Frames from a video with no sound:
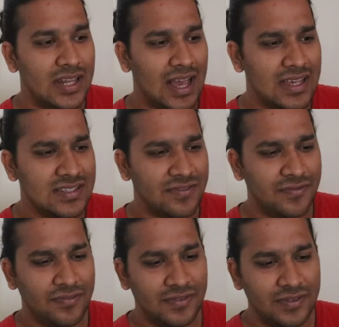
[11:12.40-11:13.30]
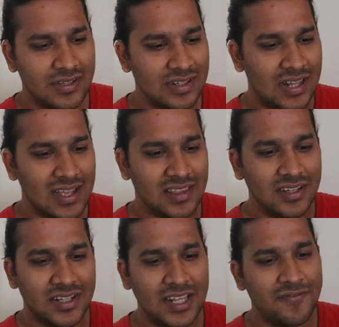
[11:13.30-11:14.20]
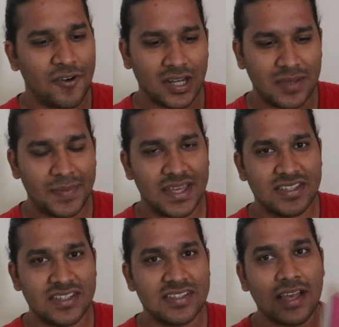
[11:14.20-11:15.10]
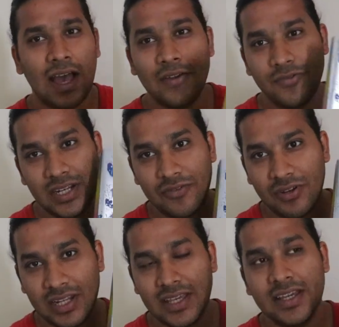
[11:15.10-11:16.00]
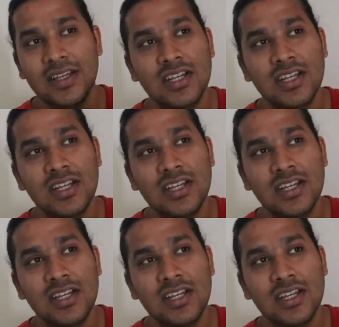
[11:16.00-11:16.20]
the last like 30-40 pages, I really